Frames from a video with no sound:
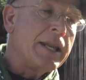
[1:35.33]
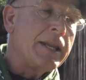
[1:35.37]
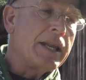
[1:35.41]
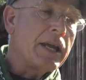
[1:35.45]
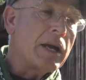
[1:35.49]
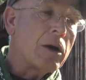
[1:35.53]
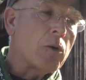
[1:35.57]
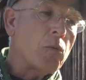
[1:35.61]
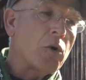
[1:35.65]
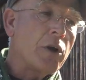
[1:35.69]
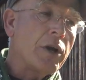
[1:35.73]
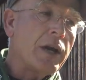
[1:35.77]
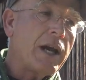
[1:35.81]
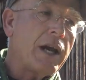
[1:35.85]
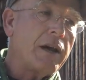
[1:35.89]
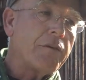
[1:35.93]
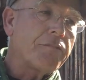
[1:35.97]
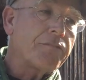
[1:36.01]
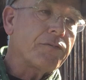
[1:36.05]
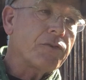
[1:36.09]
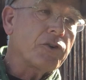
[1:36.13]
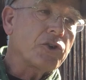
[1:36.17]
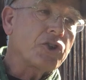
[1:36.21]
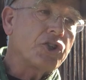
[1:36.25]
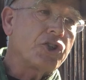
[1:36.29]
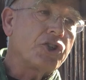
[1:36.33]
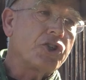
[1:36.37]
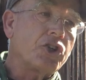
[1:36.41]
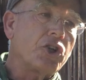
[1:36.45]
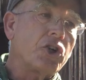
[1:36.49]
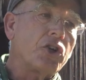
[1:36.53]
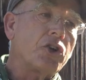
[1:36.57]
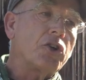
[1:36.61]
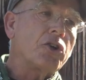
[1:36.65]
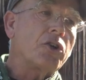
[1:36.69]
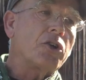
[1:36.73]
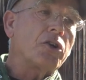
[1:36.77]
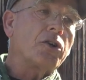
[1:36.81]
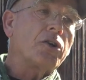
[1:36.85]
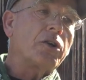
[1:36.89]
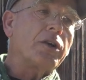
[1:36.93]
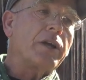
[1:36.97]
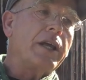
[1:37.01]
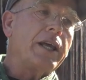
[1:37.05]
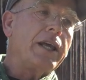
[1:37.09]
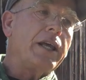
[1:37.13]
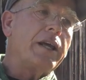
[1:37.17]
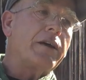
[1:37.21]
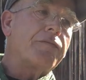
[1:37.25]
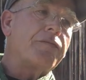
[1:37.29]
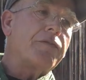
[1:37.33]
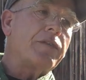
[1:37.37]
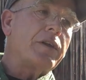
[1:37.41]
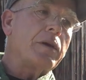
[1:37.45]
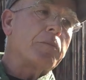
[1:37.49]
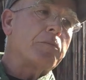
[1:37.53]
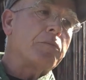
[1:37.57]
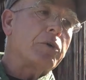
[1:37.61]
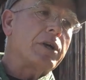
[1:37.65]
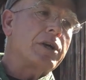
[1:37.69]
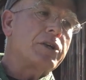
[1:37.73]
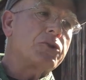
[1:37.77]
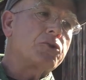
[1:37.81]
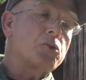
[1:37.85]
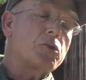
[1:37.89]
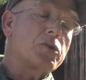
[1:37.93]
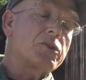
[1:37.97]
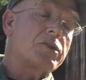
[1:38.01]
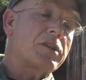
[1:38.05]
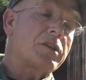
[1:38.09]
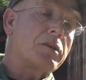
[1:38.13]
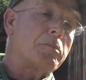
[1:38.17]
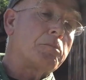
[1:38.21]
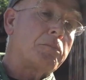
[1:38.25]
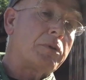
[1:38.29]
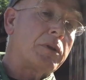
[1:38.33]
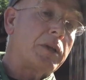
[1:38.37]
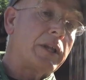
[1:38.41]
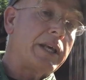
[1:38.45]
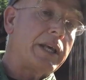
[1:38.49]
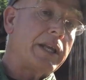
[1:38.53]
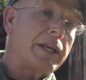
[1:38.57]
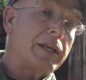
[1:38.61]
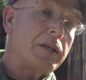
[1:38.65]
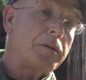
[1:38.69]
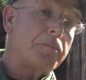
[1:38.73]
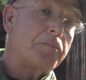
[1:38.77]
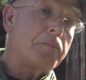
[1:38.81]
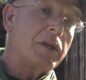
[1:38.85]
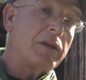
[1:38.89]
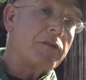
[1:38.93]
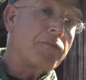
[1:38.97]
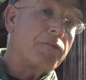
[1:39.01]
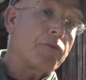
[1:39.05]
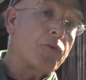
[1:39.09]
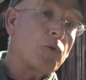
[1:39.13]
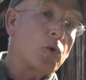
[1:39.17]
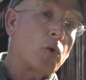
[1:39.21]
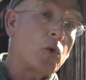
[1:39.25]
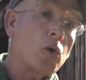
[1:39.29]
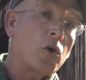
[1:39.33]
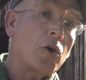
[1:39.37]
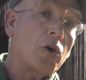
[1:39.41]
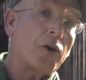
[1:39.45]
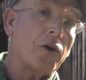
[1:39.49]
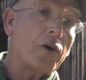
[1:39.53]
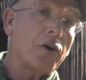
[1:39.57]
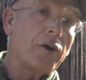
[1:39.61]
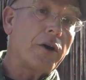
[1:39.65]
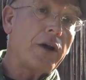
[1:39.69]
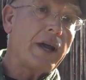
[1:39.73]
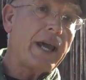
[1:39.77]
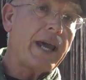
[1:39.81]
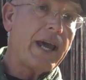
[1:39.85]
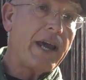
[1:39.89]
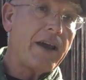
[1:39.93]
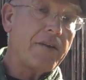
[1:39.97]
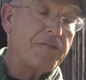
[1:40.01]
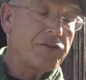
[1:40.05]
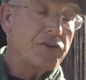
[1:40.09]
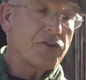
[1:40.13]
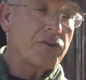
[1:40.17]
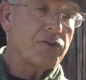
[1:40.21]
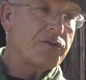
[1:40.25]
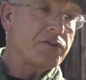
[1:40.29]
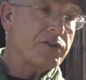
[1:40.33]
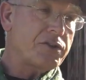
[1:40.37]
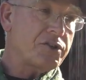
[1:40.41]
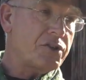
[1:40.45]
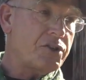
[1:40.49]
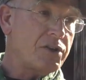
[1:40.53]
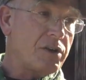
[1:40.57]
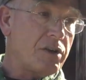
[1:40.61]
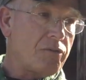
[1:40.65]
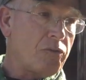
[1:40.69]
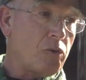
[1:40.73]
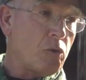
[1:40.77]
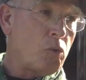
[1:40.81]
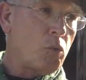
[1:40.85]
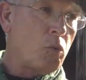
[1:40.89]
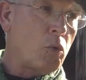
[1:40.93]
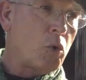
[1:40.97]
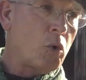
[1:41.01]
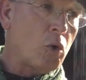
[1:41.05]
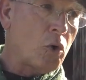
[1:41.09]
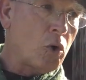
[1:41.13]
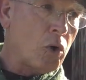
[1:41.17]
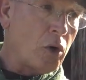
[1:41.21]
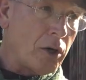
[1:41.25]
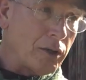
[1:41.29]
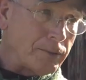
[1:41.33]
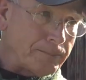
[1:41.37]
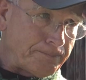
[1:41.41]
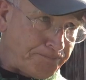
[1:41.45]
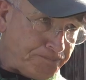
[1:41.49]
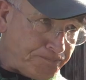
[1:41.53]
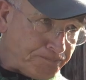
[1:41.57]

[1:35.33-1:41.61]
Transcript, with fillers: Now we're not for sure if the bridge was completed before or after the Civil War.